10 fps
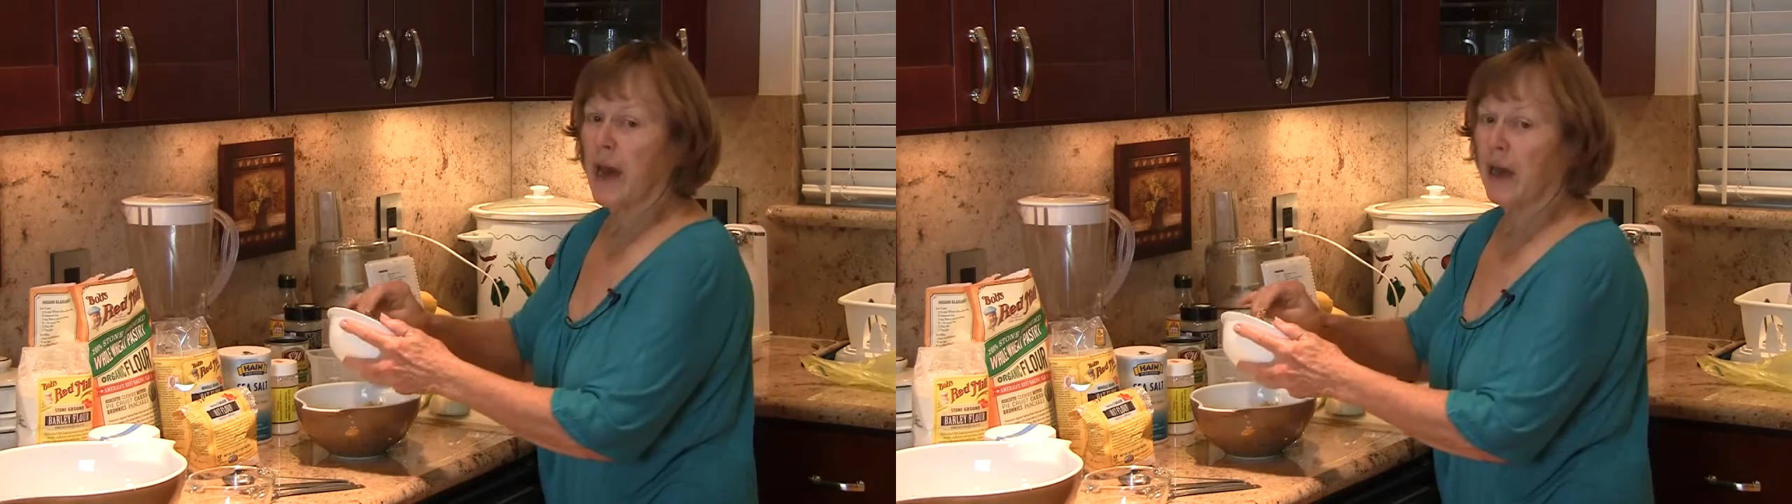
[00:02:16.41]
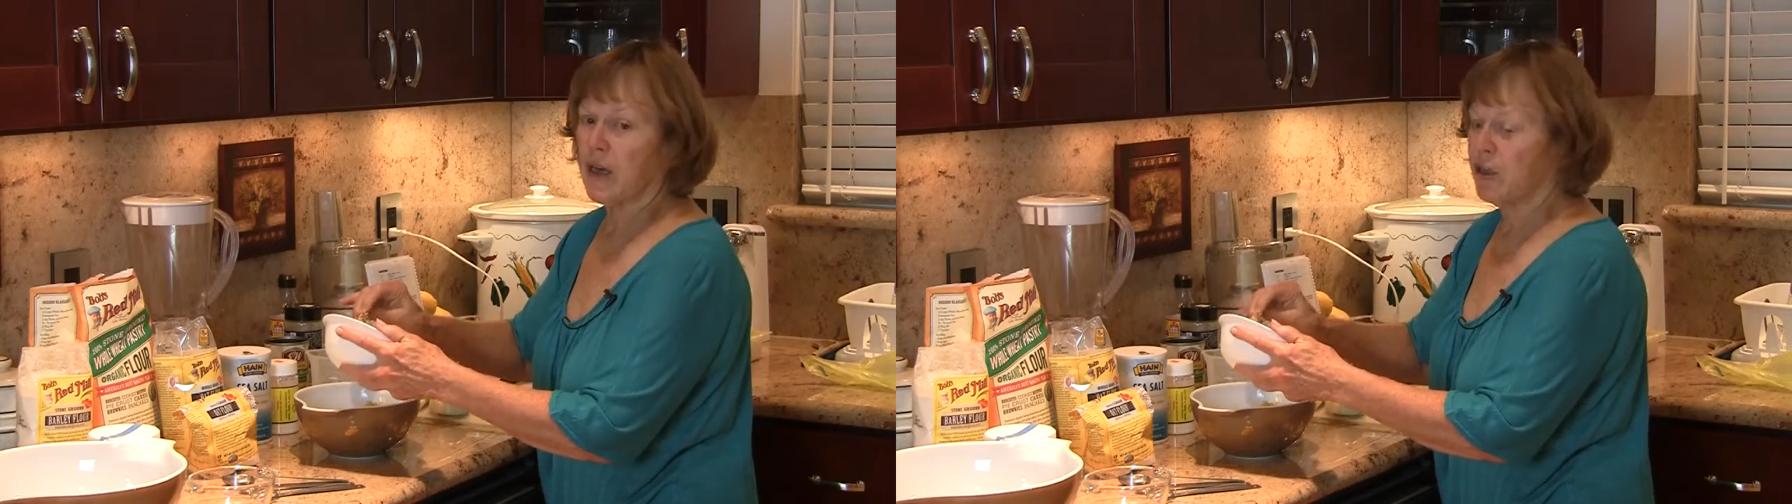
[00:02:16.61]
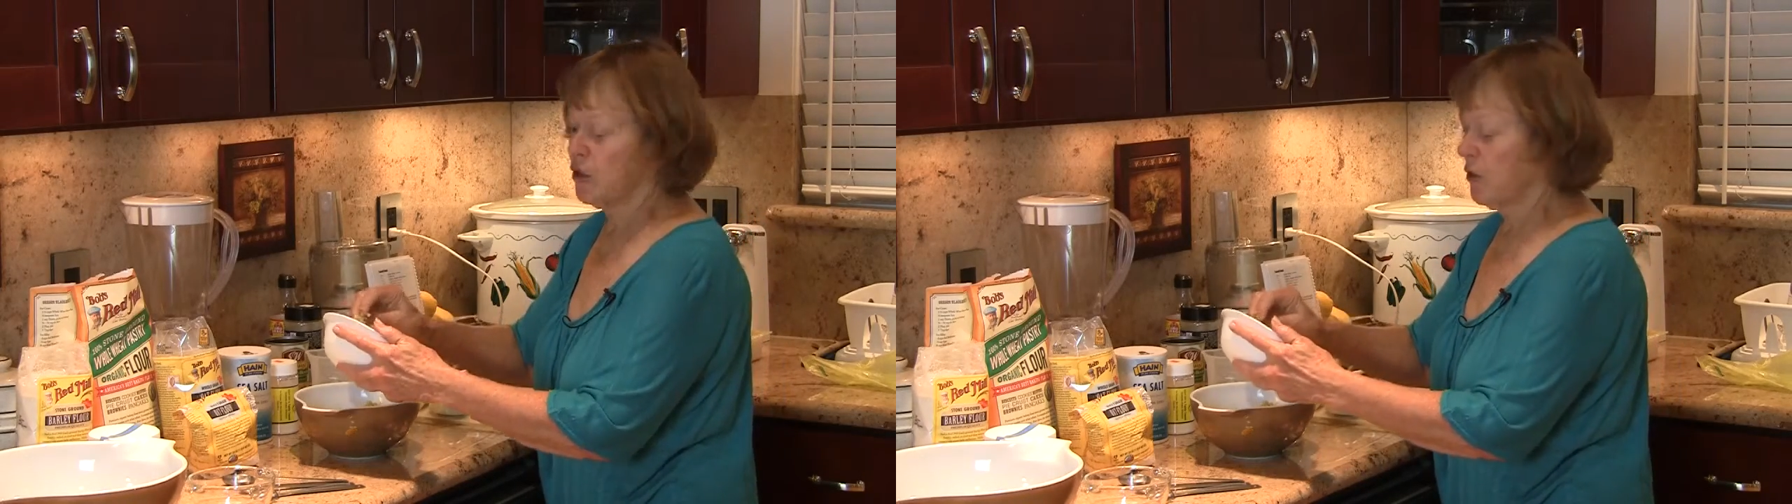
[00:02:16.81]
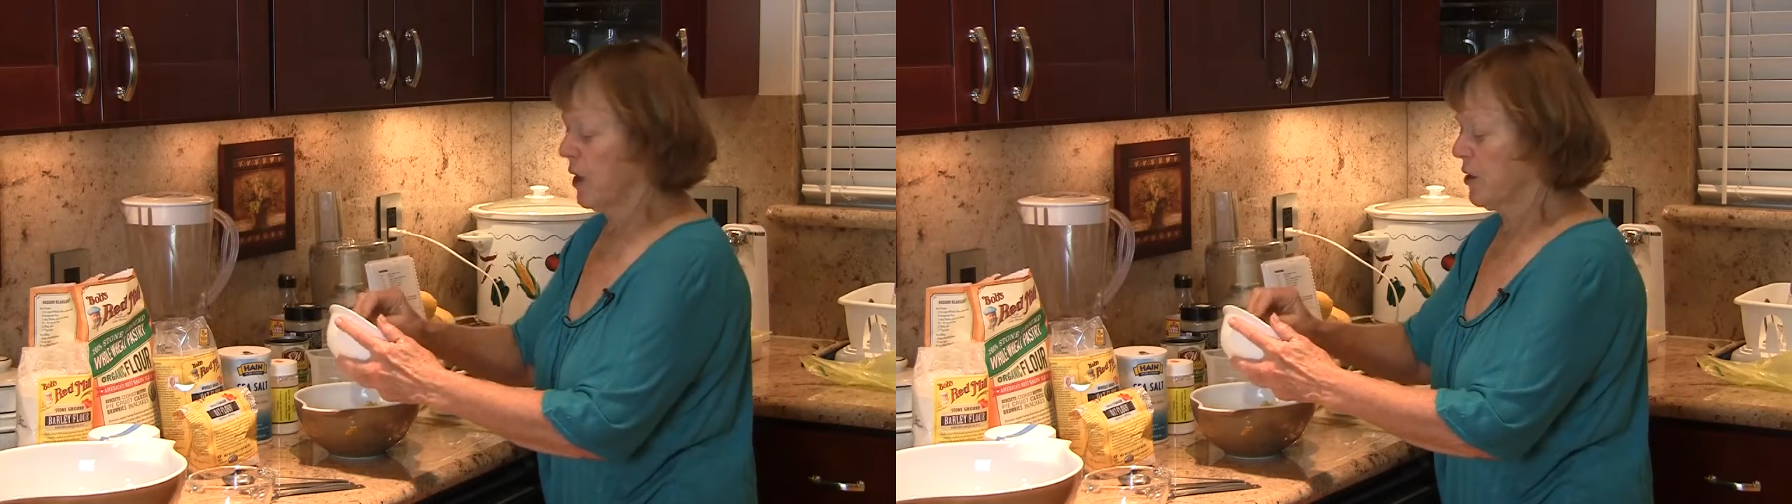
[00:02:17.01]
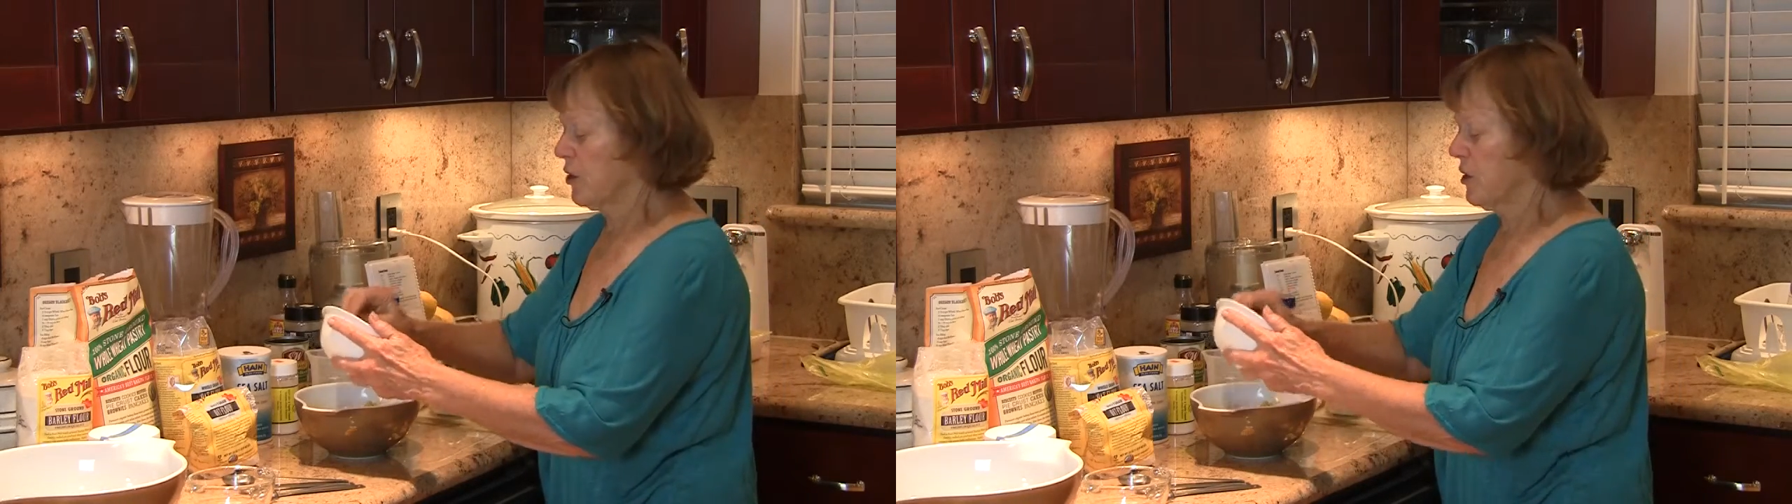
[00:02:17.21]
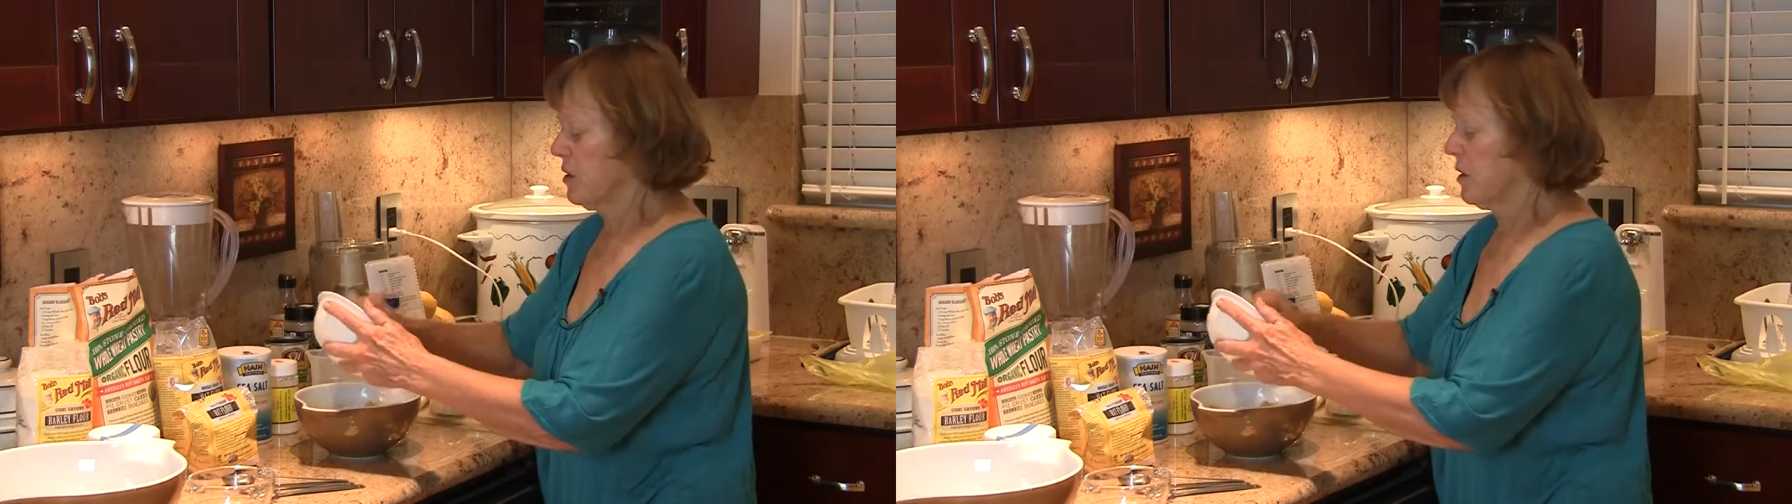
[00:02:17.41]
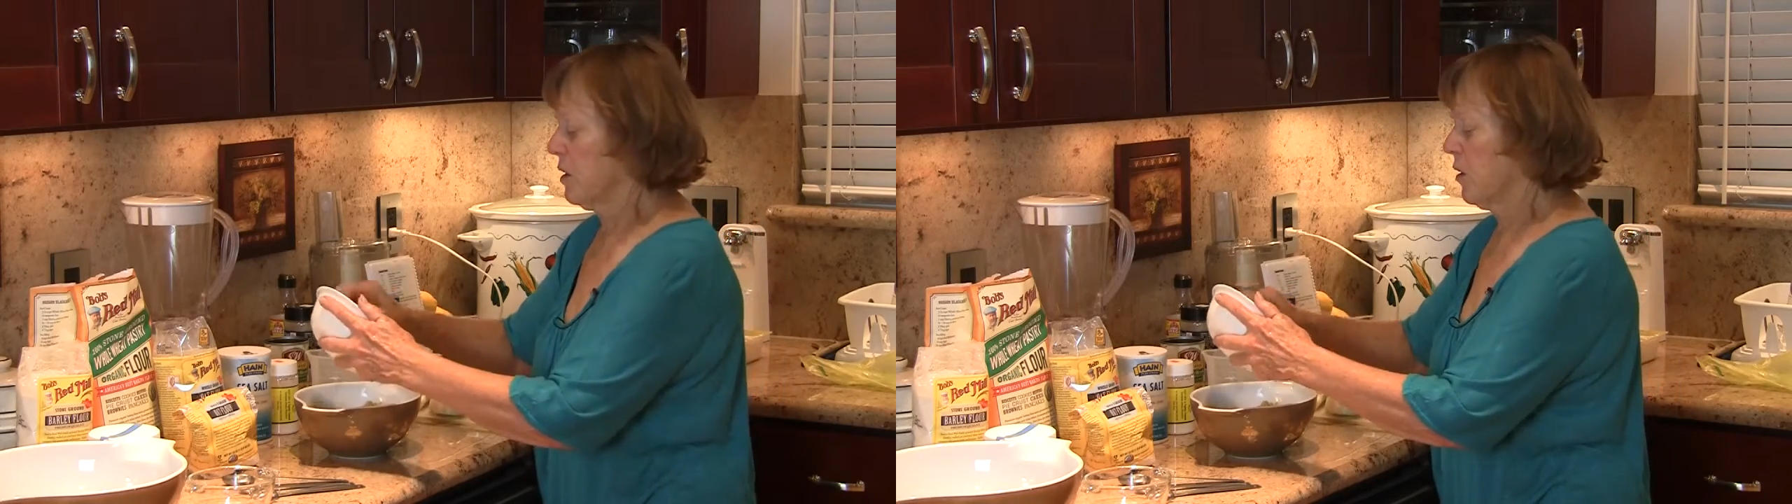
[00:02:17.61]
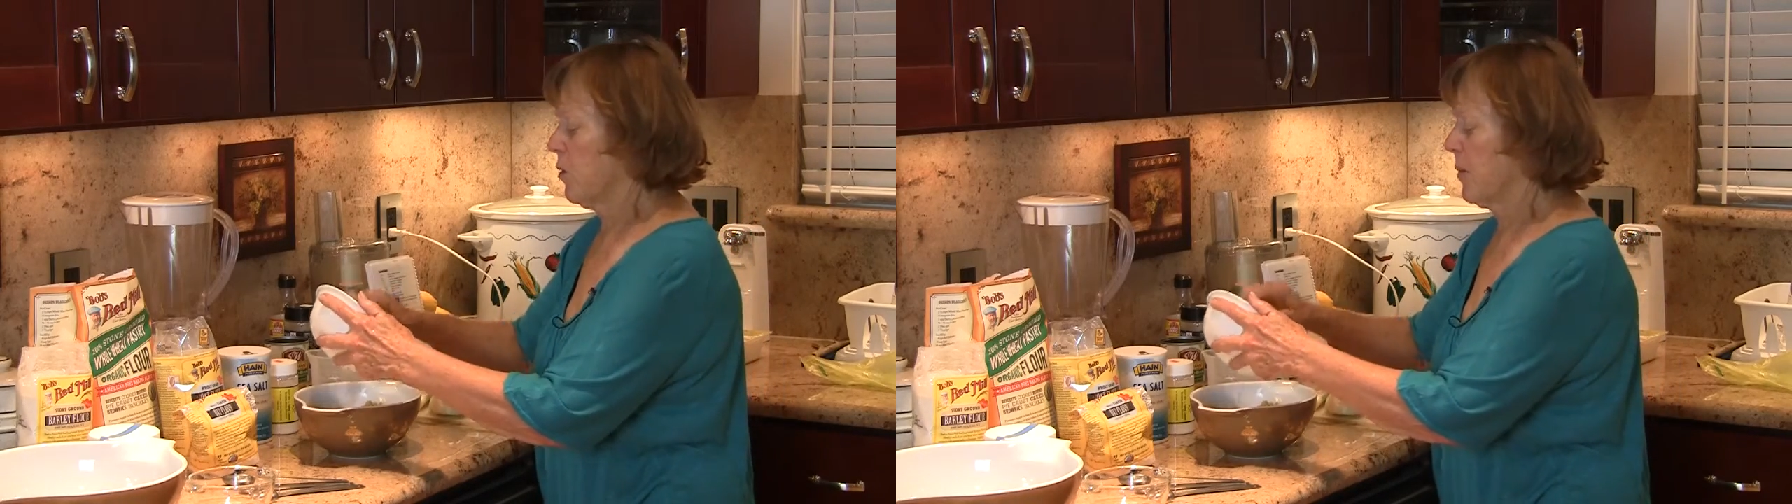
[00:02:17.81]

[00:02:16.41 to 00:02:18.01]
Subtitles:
package directions on a